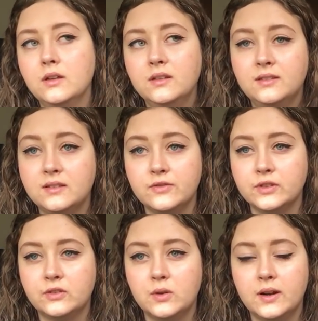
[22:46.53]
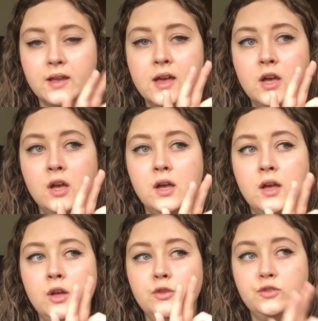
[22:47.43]
It's a different story.
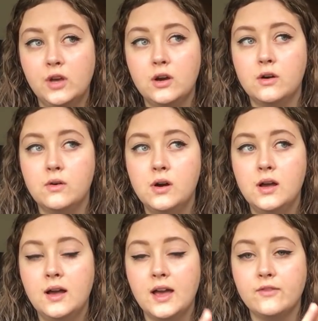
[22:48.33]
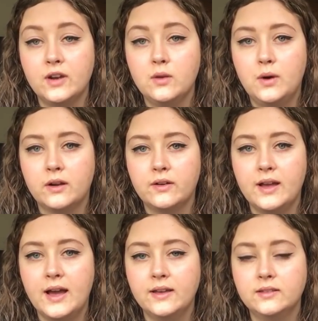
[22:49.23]
So I have very
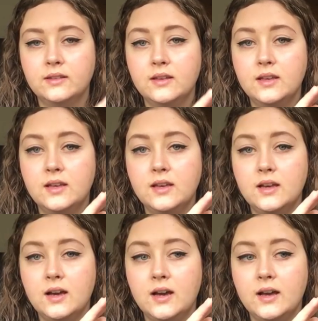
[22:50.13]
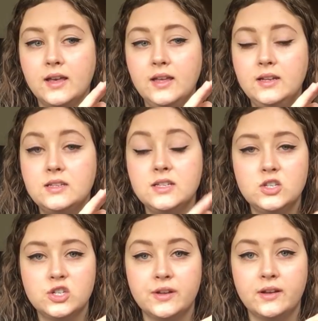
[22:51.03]
watery eyes. In
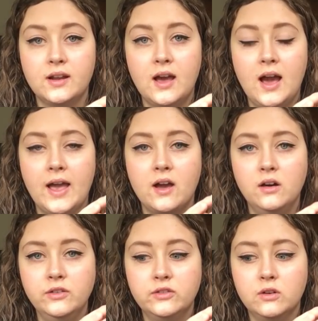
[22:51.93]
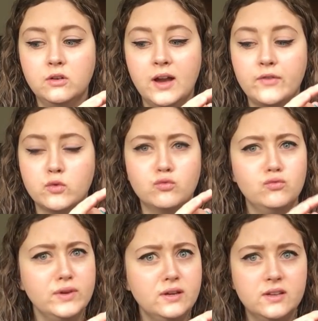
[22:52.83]
addition, I also have a
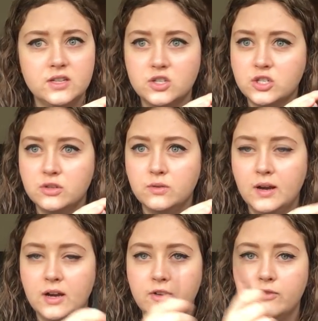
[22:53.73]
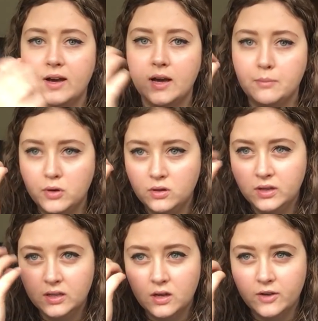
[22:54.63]
real issue of
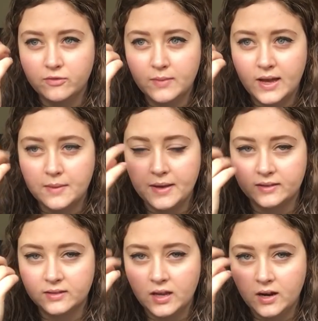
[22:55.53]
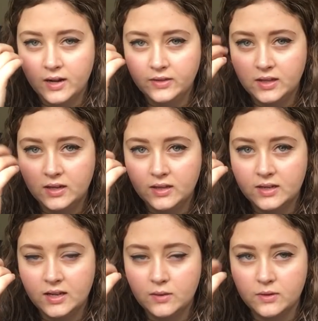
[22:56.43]
pulling off my mascara at the end of
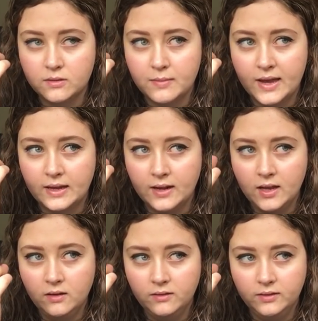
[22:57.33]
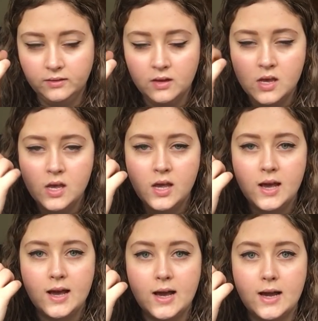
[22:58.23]
the day with my nails.
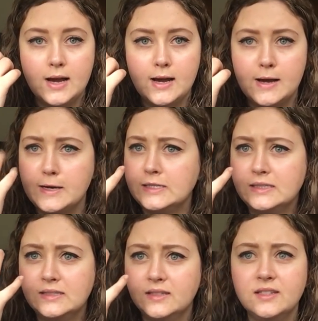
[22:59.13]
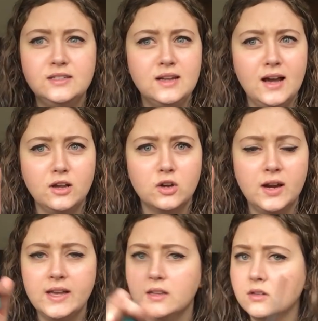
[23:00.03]
Not
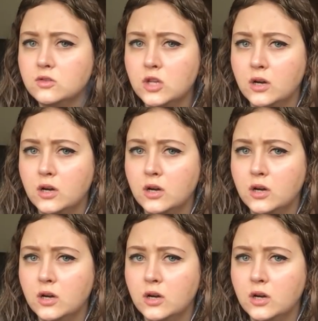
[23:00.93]
great.